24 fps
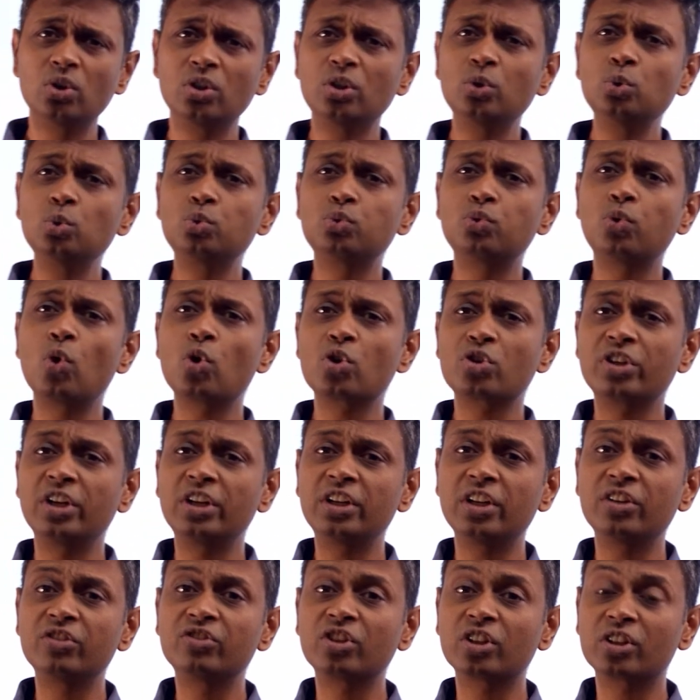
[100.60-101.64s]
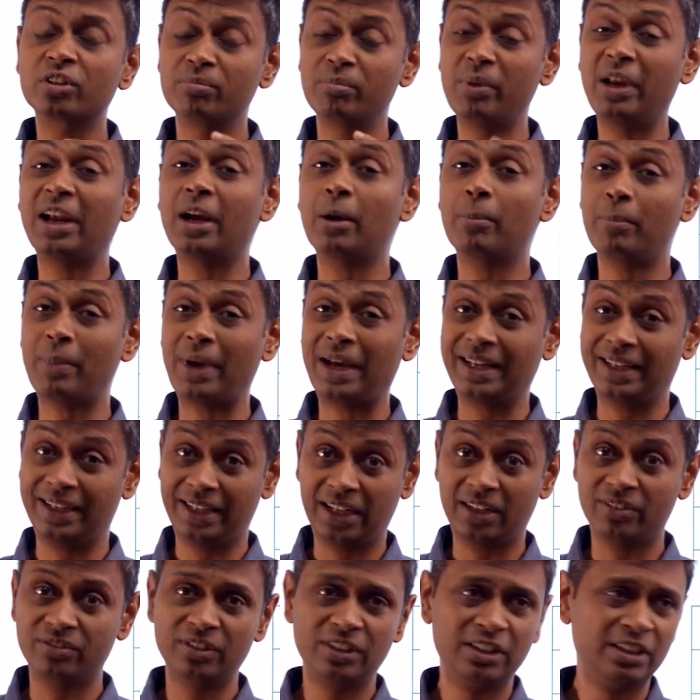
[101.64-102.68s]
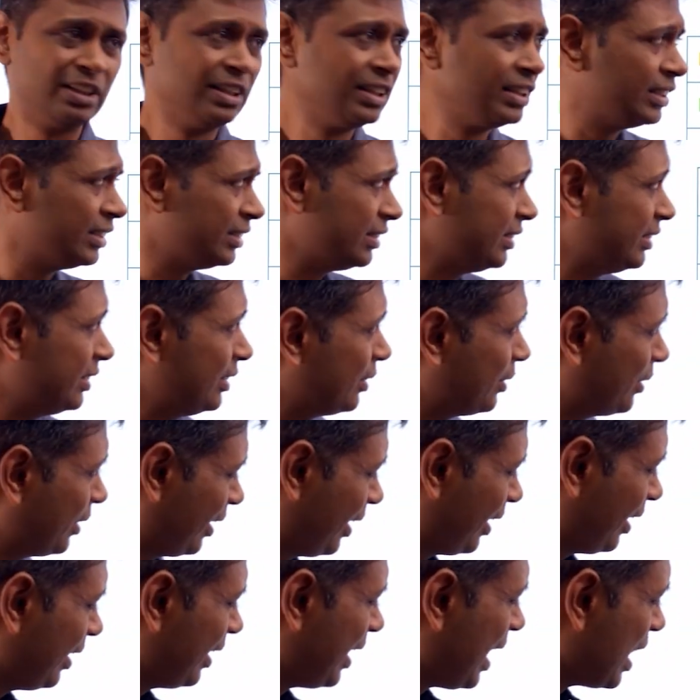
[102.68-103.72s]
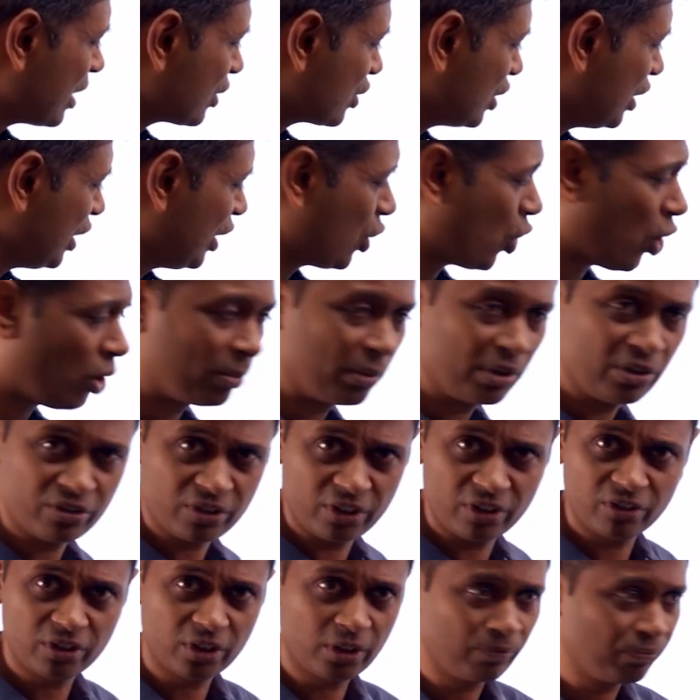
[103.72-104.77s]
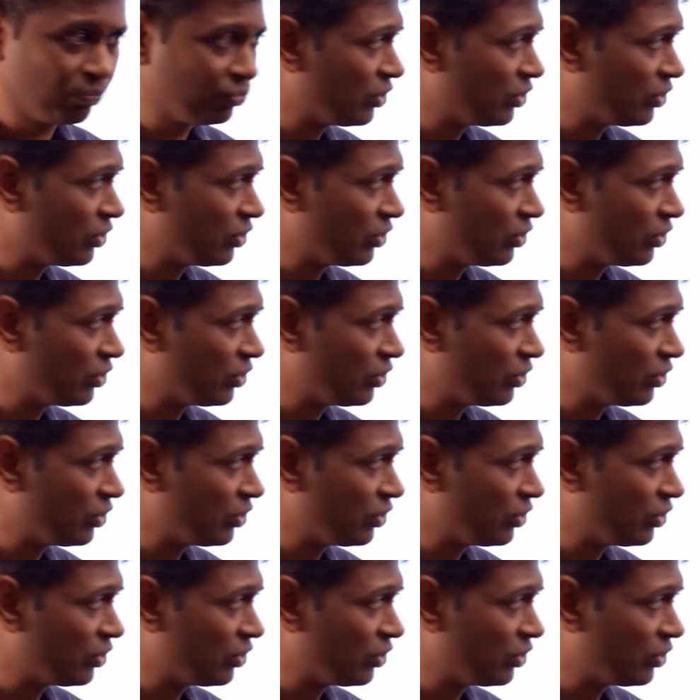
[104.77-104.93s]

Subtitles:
do four sentences make a paragraph. This is largely common sense.